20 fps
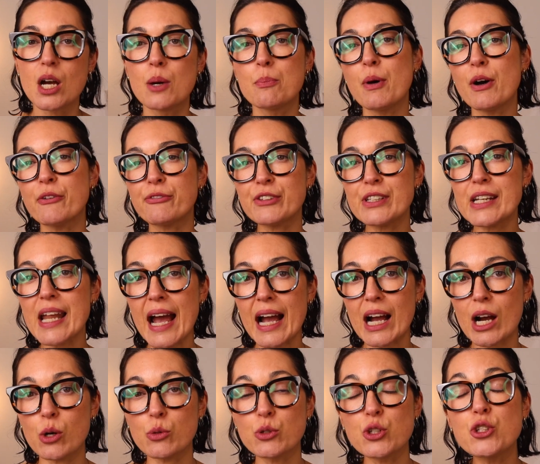But for
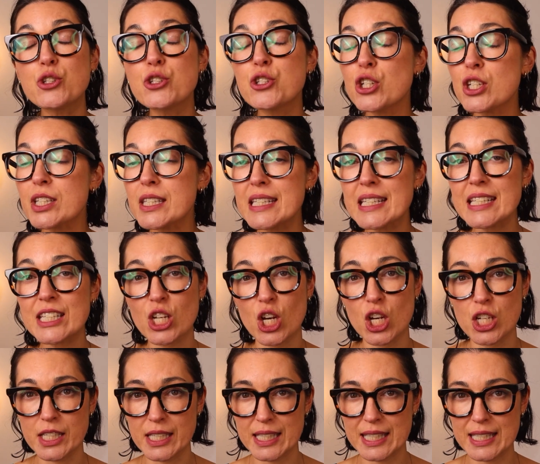now, you just need to
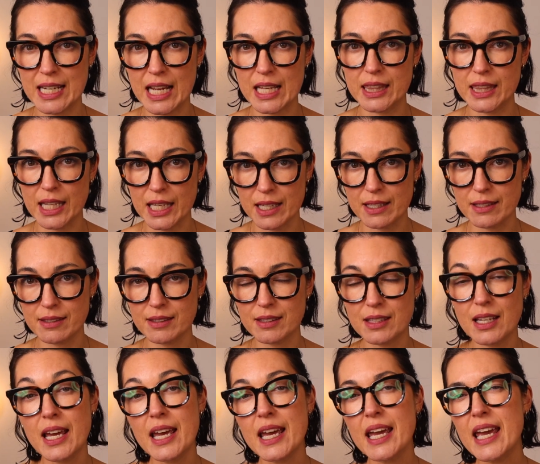understand this.
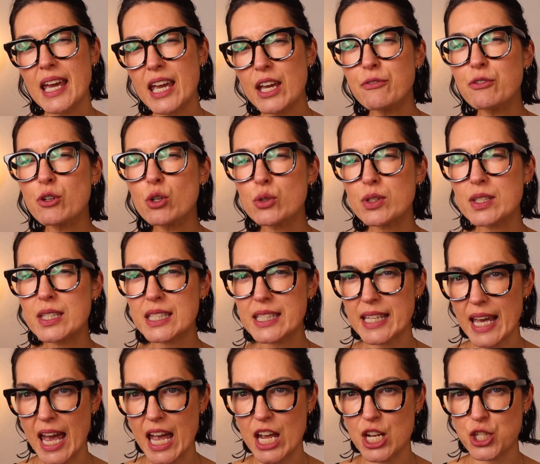If your
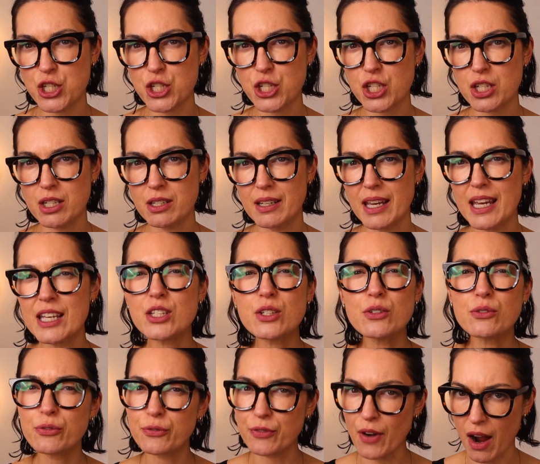sketch
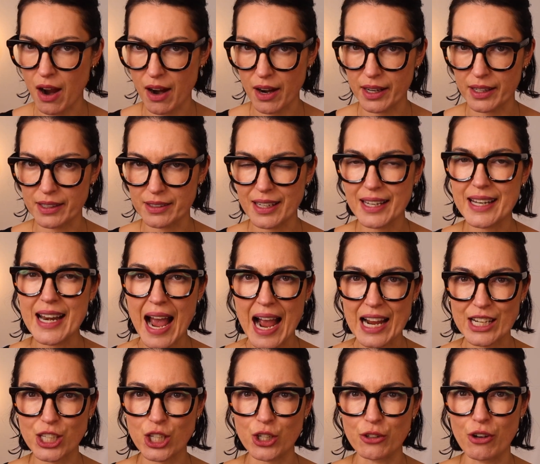isn't fine and
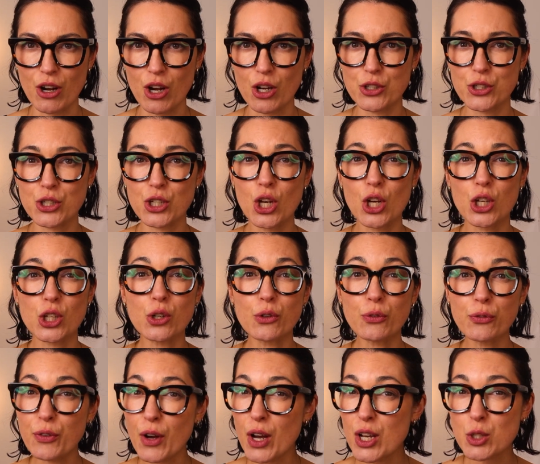accurate, your
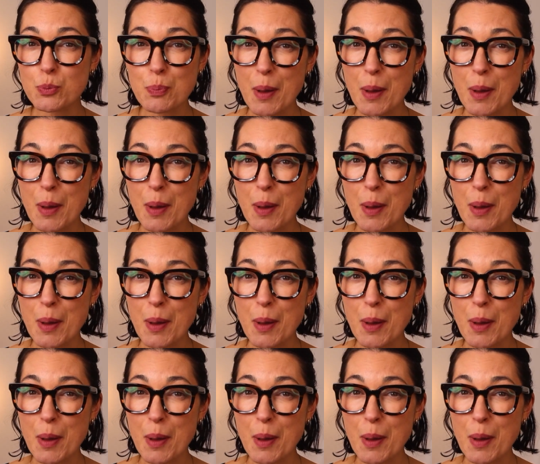first